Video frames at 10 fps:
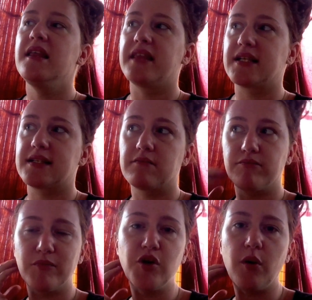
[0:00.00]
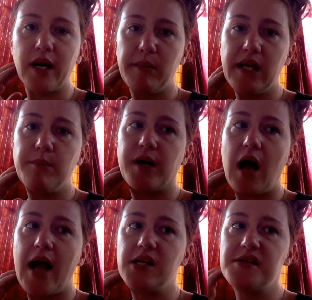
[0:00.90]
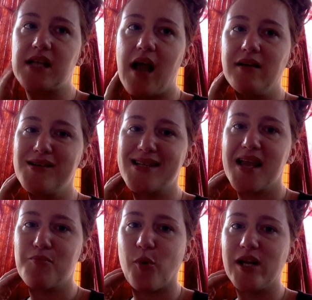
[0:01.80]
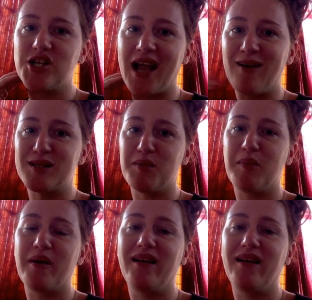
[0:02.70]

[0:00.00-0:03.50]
That's you know what I mean? But I just I just like branching out to people.